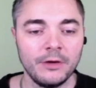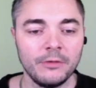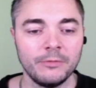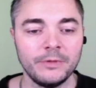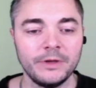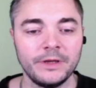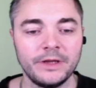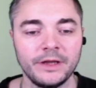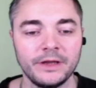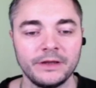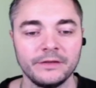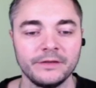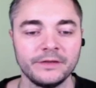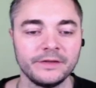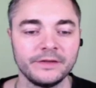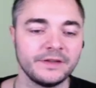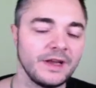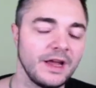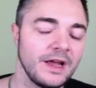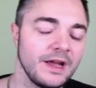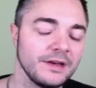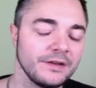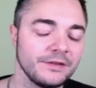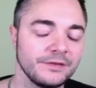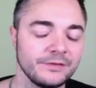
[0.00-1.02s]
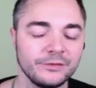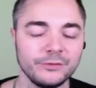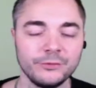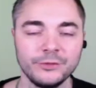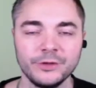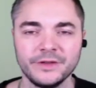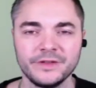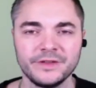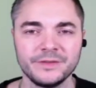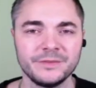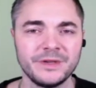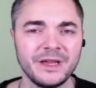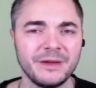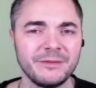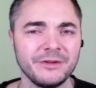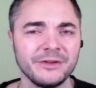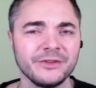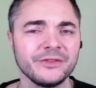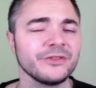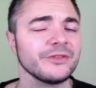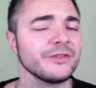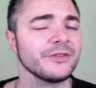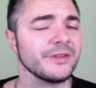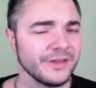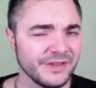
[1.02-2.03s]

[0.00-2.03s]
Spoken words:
We can start doing some damage,